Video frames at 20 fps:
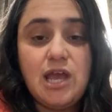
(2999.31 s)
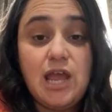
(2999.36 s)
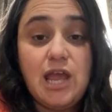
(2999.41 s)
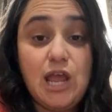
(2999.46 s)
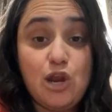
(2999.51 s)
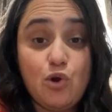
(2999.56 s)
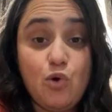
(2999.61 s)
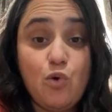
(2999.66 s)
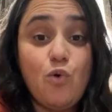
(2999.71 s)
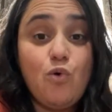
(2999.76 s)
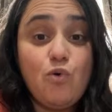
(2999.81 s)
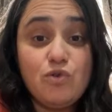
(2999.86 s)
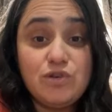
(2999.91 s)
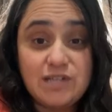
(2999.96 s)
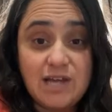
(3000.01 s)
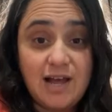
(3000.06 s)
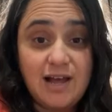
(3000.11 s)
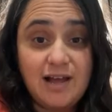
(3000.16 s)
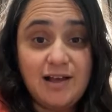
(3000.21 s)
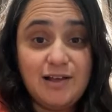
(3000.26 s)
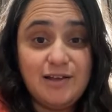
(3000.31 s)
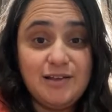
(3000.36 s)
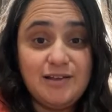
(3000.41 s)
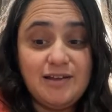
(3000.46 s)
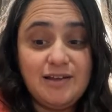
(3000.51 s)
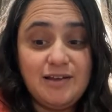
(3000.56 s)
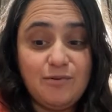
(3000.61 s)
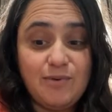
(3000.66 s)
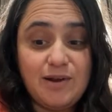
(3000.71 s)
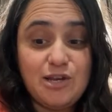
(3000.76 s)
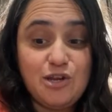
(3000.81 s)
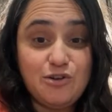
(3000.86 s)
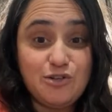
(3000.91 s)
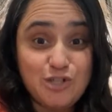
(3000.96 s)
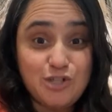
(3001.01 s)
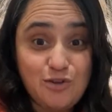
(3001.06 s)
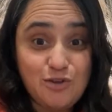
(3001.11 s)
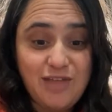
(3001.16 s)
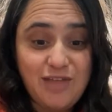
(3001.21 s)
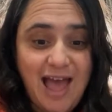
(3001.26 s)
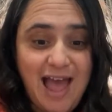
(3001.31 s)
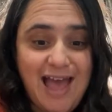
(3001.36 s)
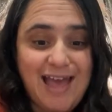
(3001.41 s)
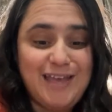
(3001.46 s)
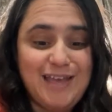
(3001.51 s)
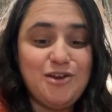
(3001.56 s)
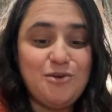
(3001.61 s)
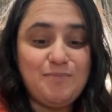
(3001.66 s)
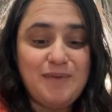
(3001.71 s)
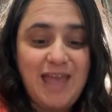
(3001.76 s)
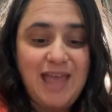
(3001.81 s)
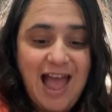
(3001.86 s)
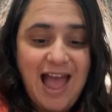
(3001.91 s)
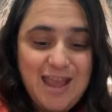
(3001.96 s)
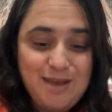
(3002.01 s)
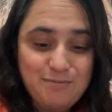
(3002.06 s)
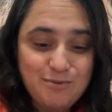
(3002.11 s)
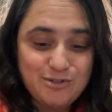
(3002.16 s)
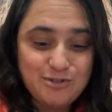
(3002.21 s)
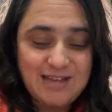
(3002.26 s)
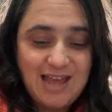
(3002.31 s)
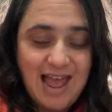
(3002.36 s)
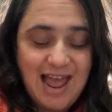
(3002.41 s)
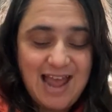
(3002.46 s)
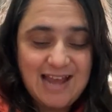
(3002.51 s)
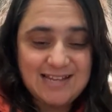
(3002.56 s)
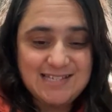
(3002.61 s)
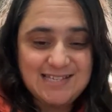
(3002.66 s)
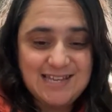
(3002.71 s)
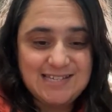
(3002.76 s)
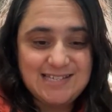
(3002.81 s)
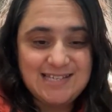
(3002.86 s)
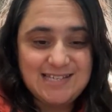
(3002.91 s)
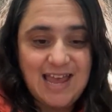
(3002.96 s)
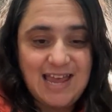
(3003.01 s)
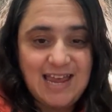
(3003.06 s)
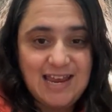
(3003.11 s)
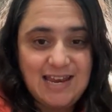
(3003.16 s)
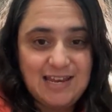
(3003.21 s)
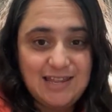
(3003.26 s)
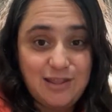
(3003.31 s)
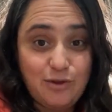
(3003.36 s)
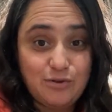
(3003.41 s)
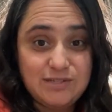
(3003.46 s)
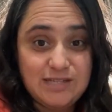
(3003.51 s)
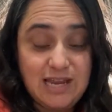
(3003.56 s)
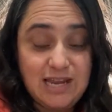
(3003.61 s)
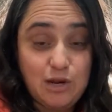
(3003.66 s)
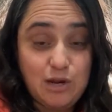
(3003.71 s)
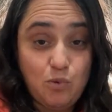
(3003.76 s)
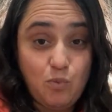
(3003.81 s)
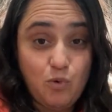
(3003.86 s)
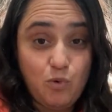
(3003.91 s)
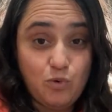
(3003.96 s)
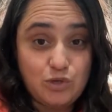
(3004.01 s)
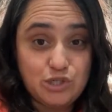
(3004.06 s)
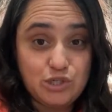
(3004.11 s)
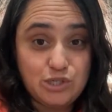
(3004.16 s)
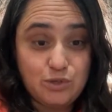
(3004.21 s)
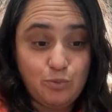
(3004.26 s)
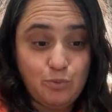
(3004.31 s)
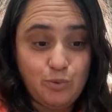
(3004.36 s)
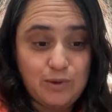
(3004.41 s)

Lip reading: in order when you do that, you'll be able to access that in those inner waters of